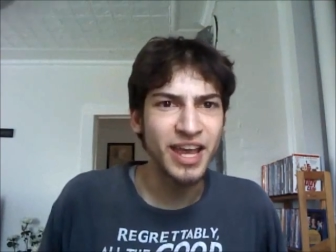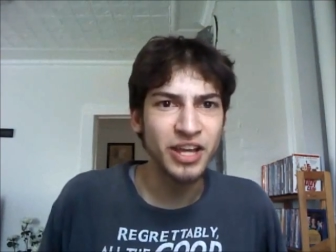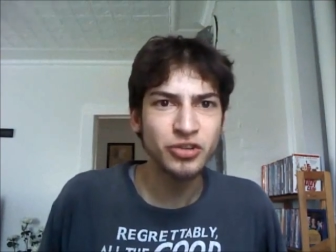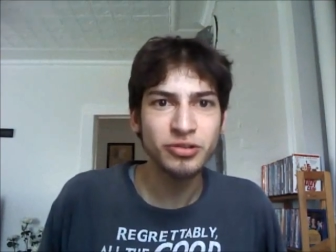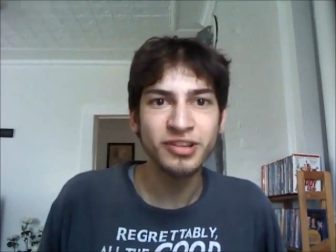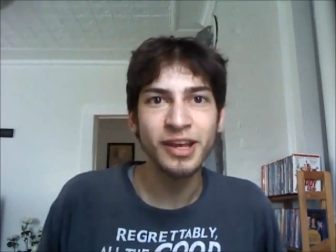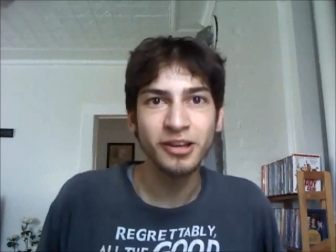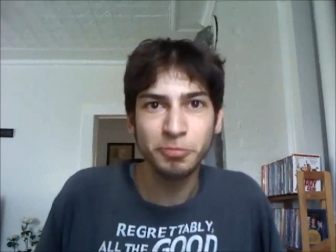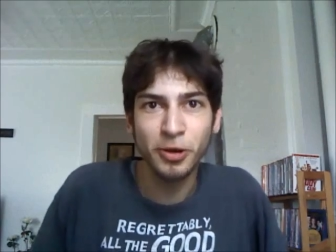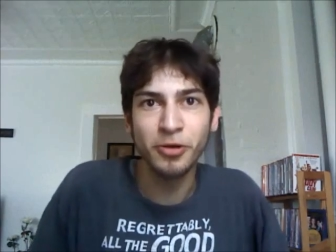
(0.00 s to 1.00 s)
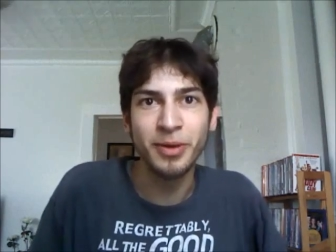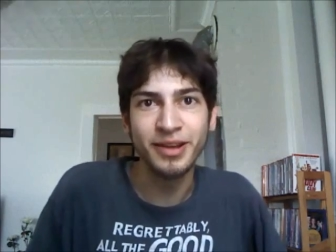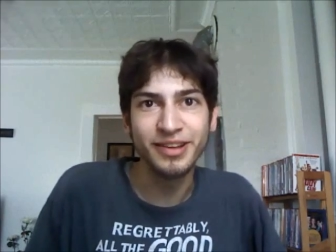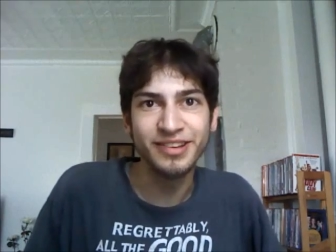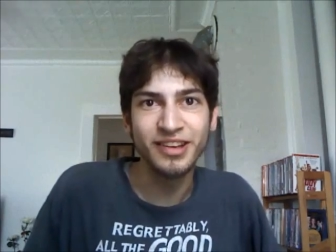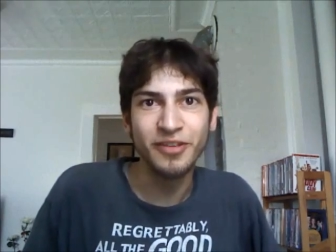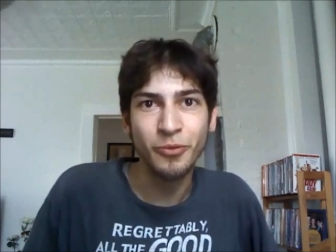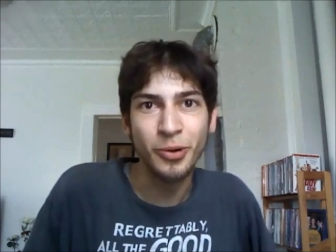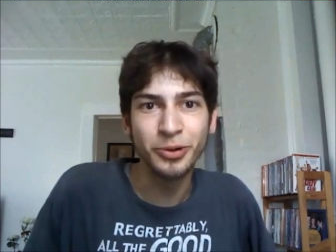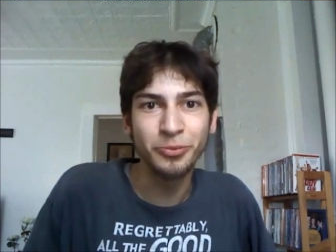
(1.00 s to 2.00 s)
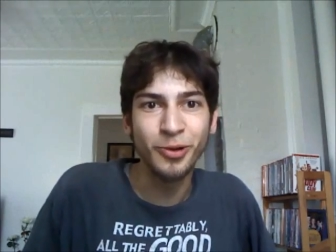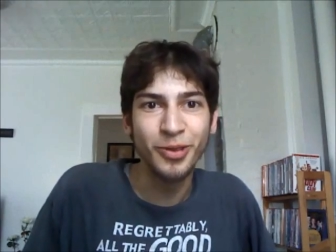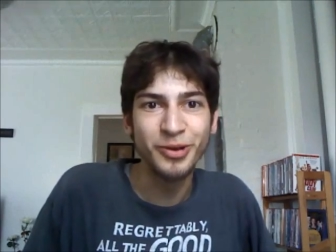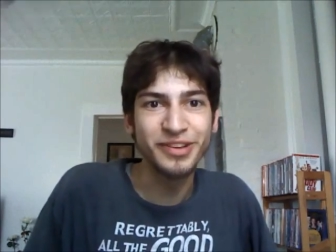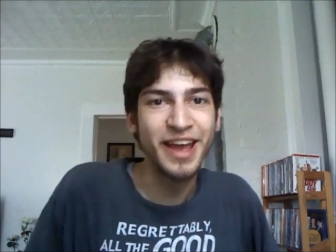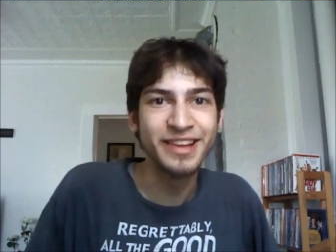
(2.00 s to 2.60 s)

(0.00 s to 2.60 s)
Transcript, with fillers: interesting experiment to see if Warner Brothers